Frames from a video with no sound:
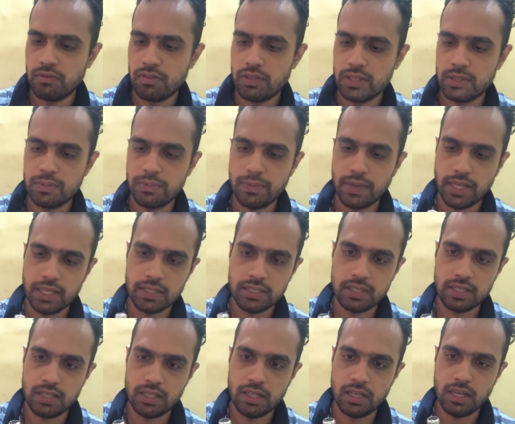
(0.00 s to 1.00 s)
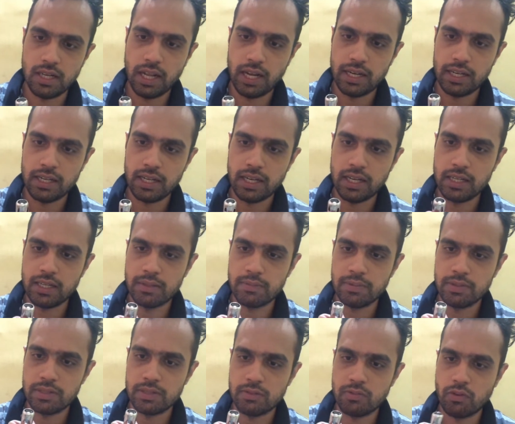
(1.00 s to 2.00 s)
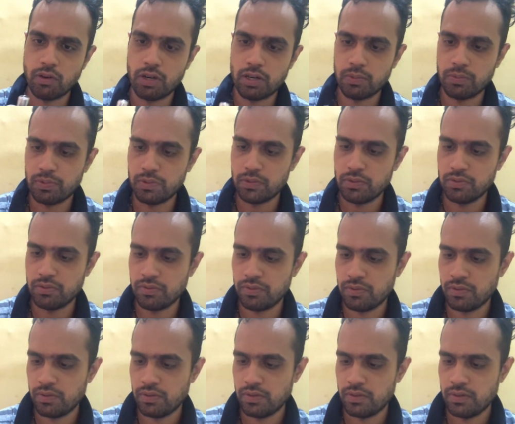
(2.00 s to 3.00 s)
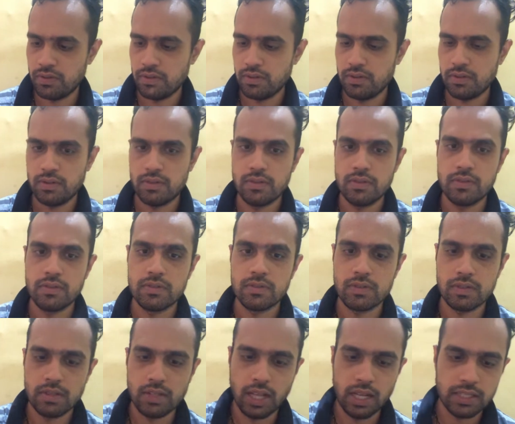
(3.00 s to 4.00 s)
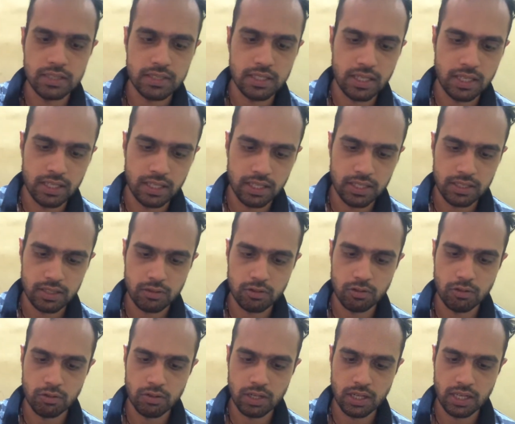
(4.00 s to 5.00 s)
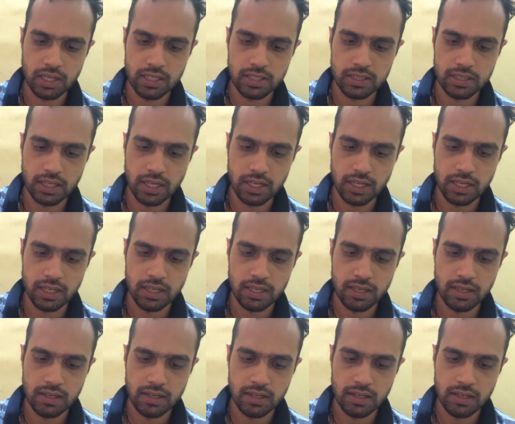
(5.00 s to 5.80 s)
which makes the lighter 100% waterproof. So that's that. There's a coating inside.